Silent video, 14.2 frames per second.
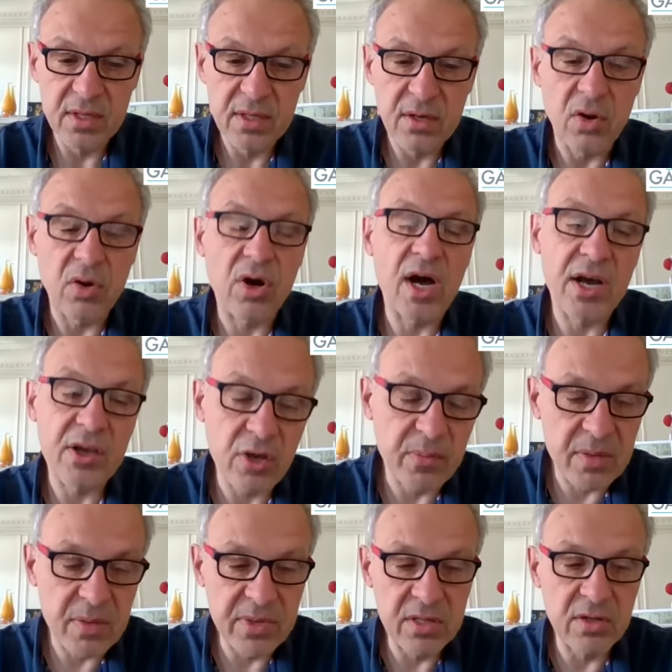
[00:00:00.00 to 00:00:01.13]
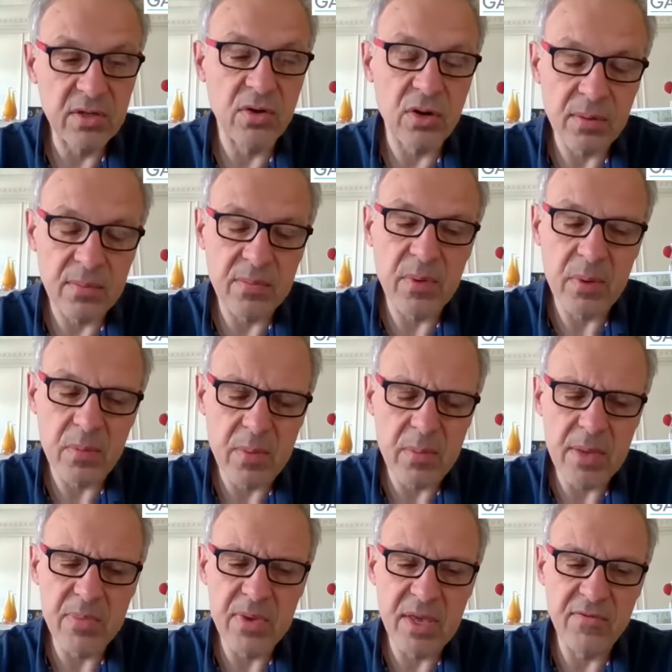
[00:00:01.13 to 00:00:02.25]
or higher, maybe not,
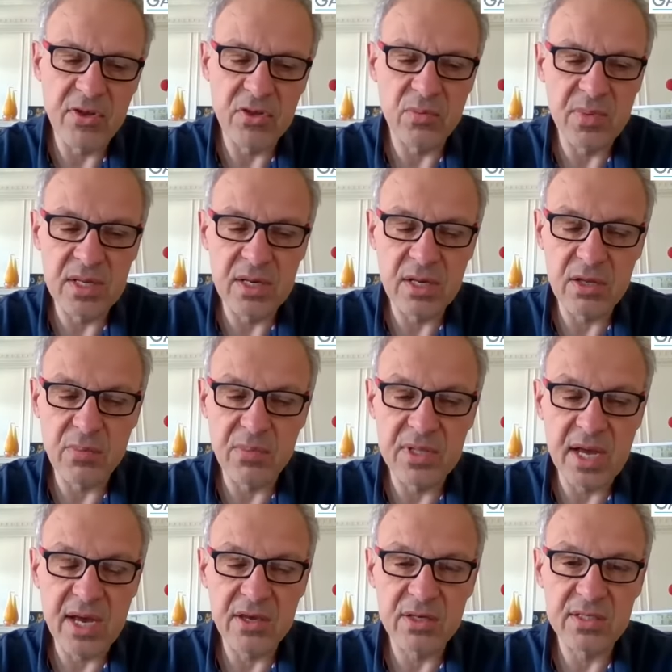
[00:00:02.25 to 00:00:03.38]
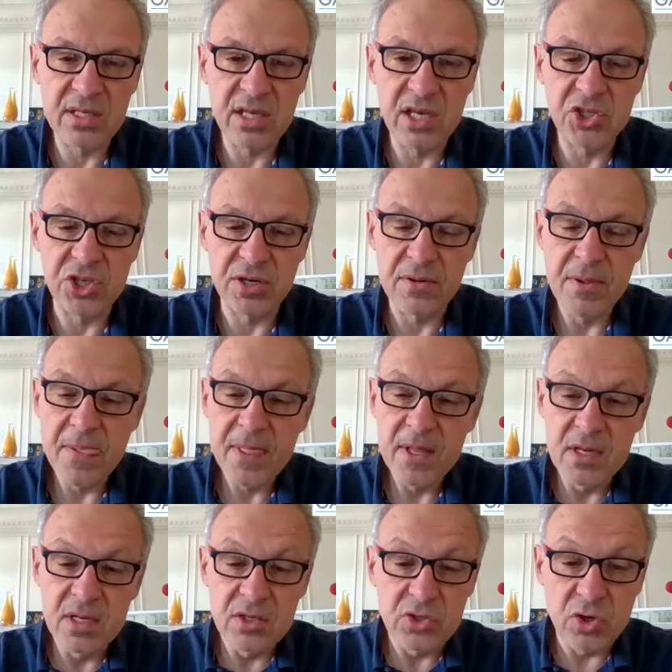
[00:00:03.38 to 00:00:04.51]
maybe even little bit higher than Asia.
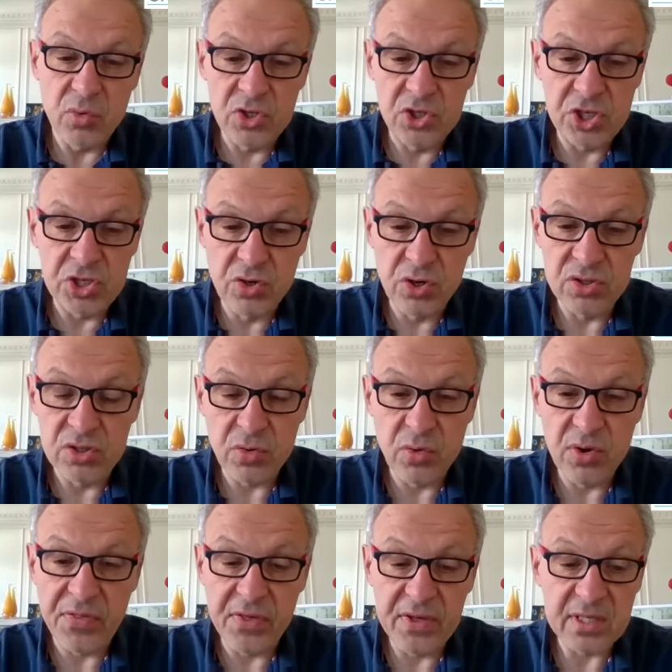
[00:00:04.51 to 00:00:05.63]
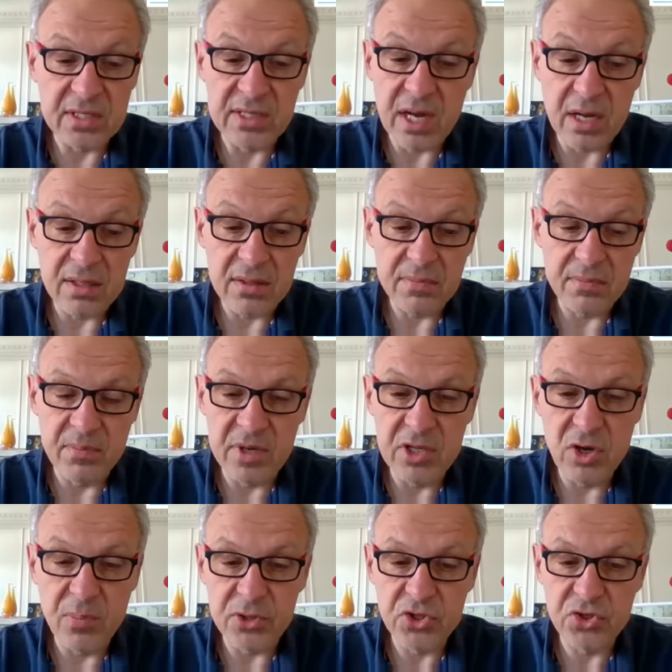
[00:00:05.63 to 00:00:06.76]
So which is good. So we think that there are many
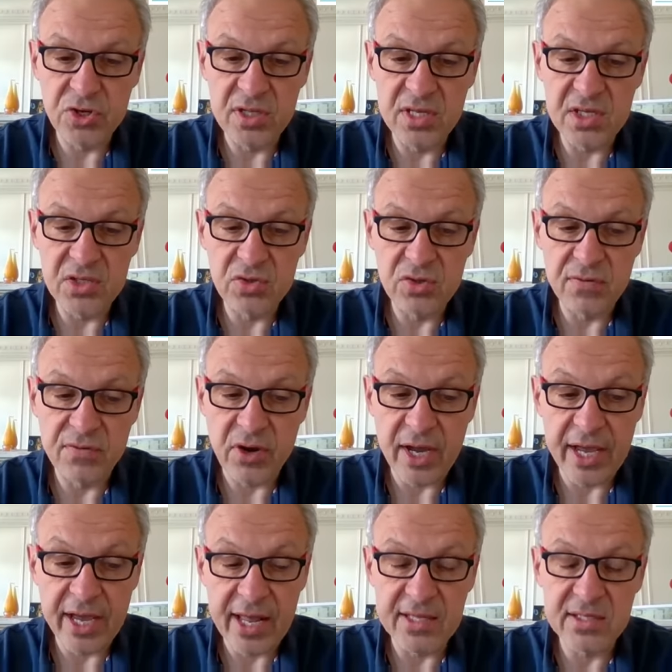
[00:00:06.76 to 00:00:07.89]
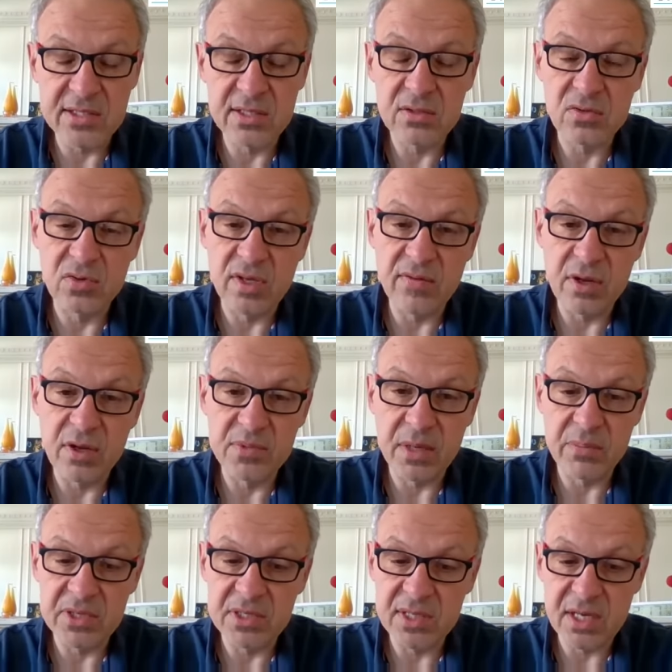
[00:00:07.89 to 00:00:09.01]
opportunities, for airlines to develop their
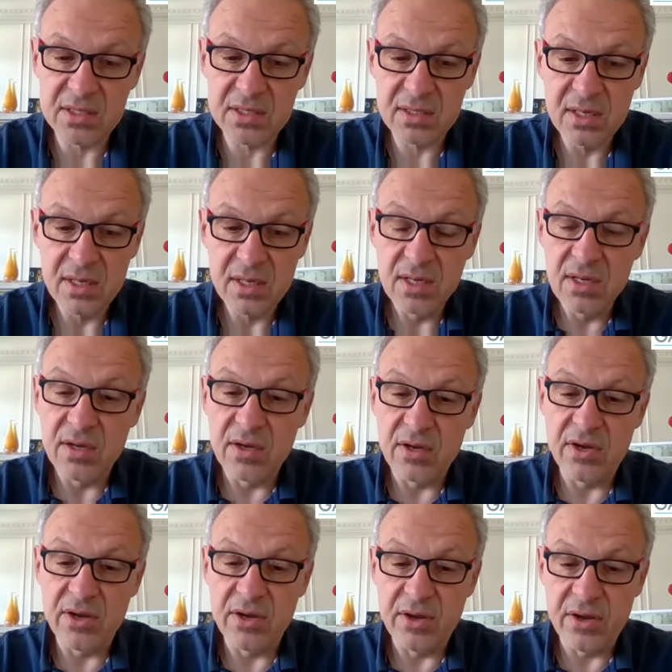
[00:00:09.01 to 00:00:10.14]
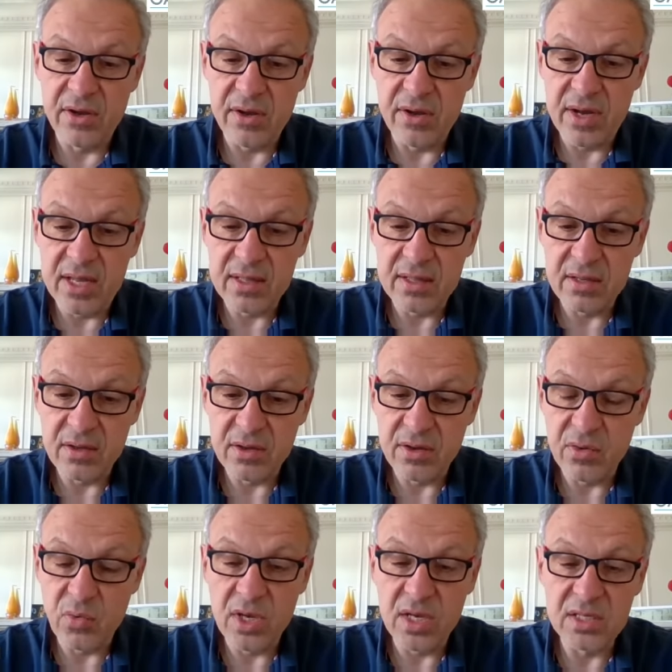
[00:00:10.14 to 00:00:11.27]
business, and
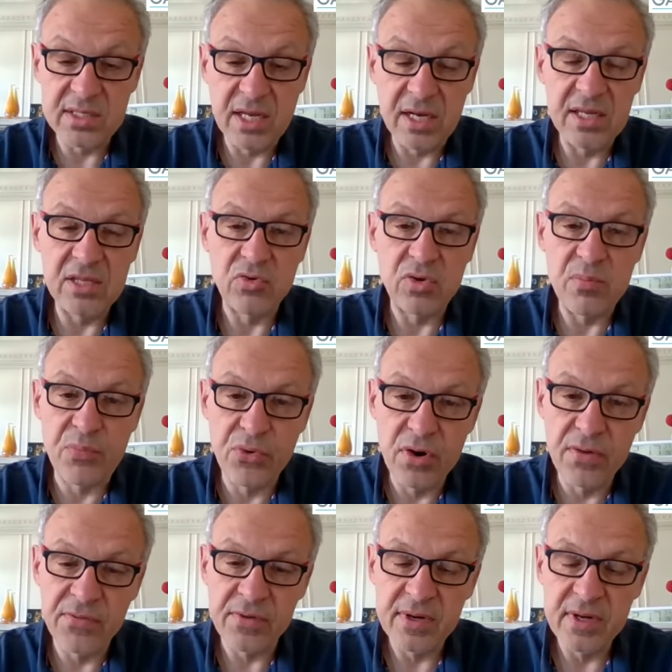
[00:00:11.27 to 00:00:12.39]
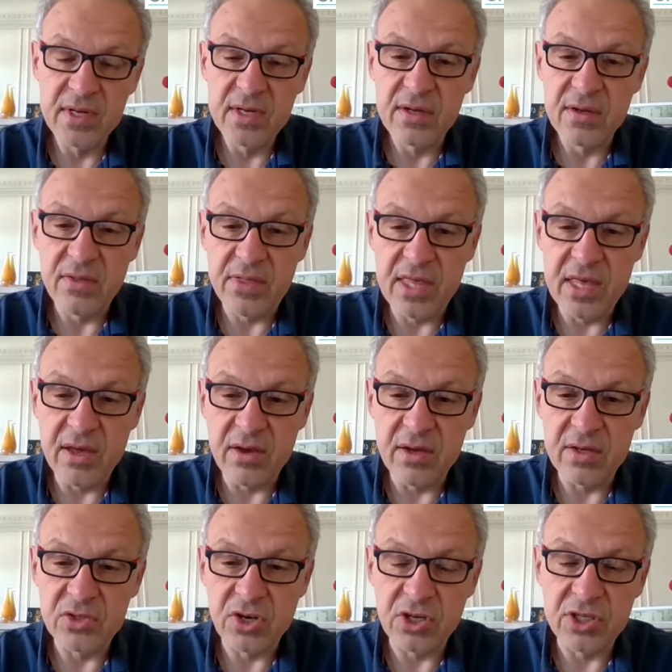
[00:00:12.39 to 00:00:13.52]
we still need to improve
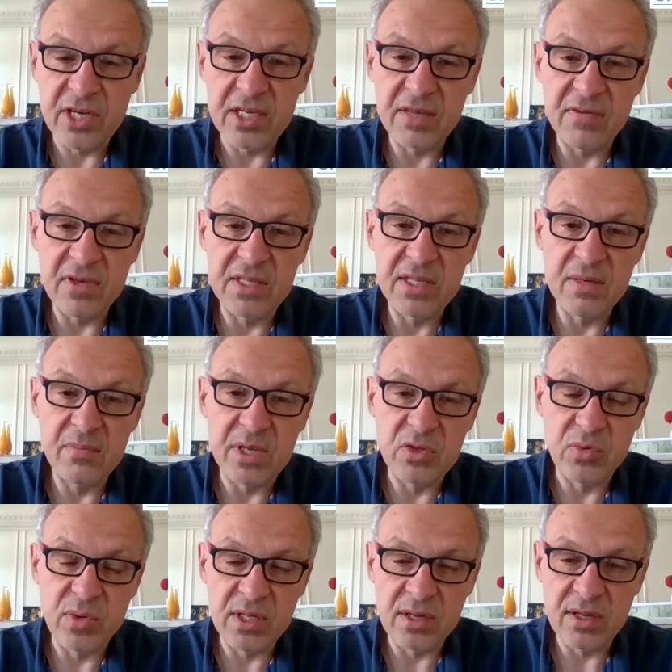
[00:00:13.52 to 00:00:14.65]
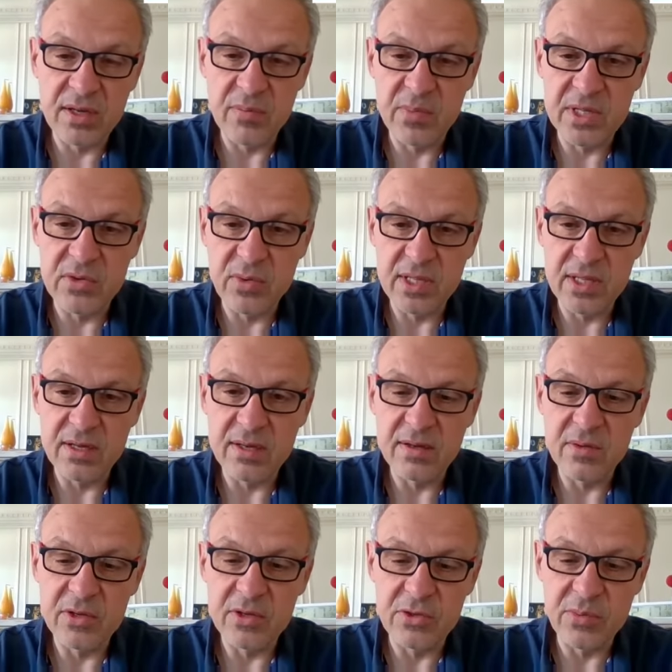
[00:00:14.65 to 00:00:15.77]
the connectivity
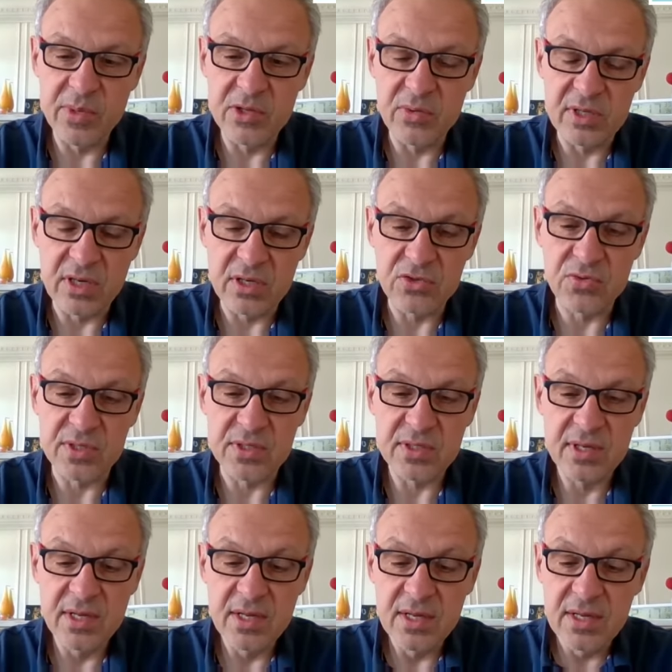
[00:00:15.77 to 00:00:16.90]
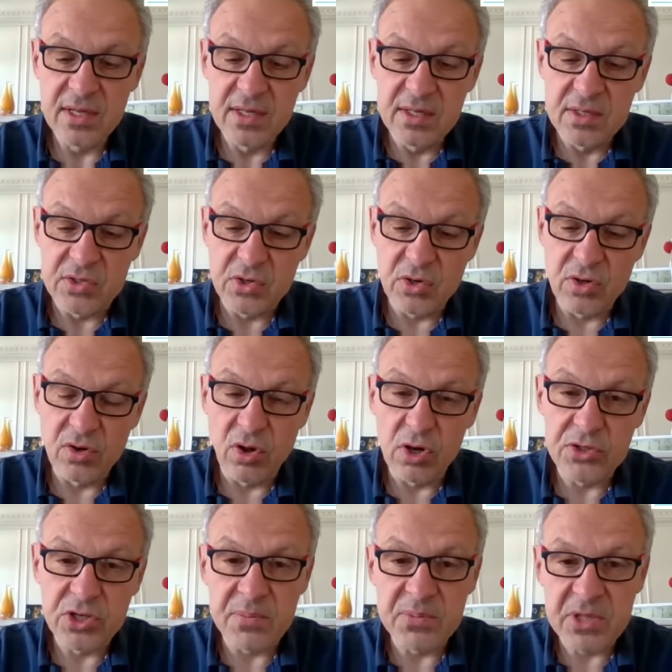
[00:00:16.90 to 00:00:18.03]
between countries. So all
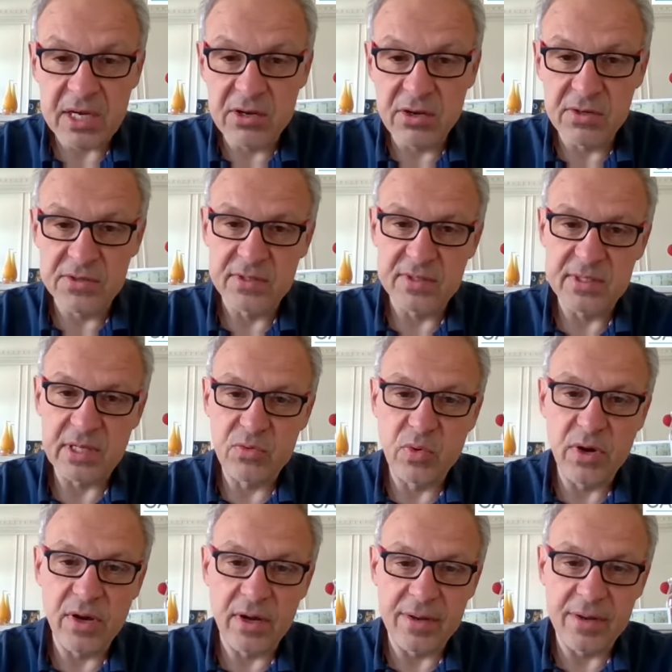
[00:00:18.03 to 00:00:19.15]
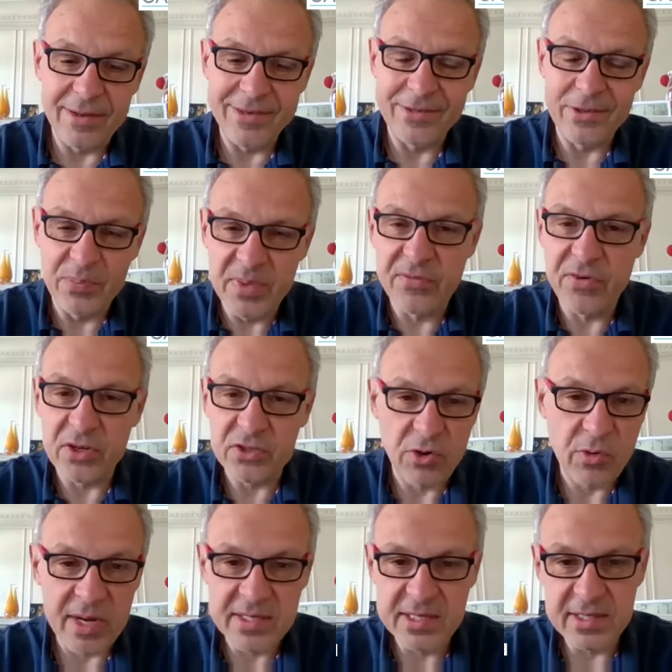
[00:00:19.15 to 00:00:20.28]
the obstacles that were before the
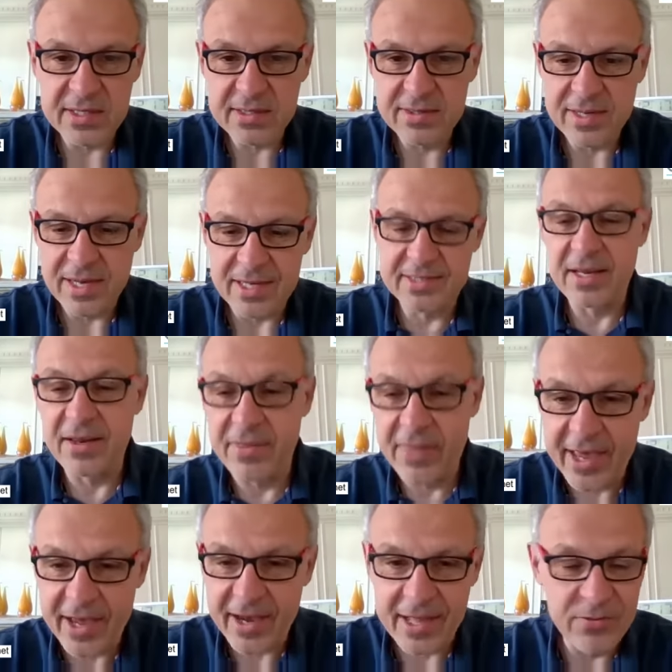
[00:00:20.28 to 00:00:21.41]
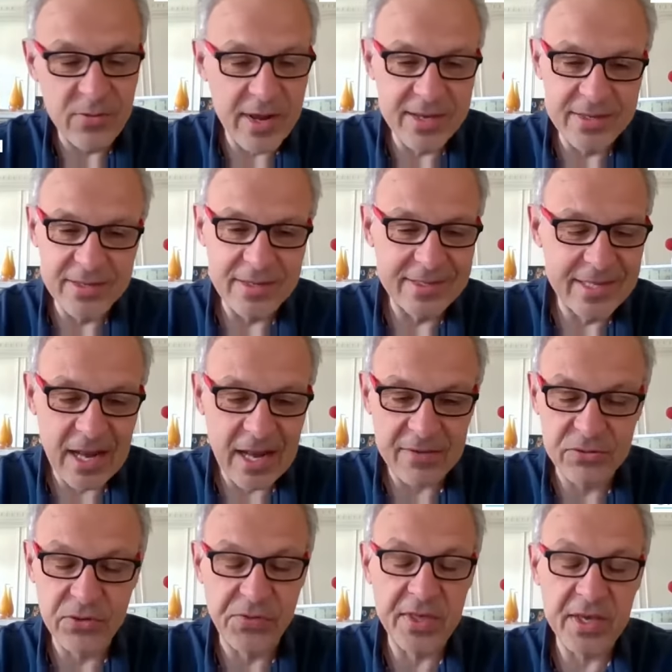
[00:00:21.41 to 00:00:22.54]
crisis are still there, and we still have
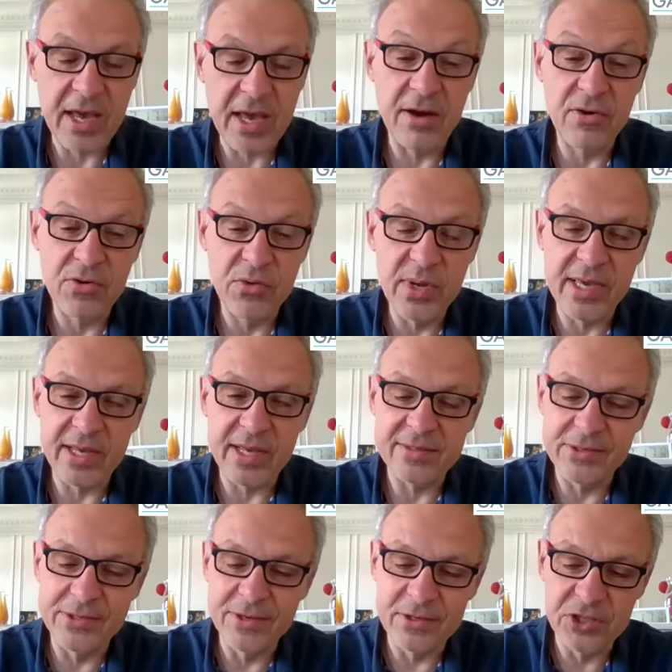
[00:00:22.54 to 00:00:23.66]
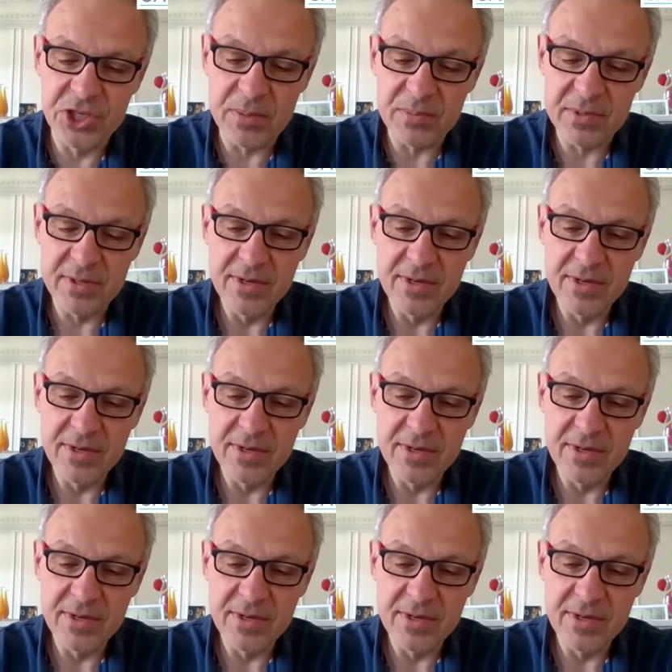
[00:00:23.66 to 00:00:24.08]
to think how we can jump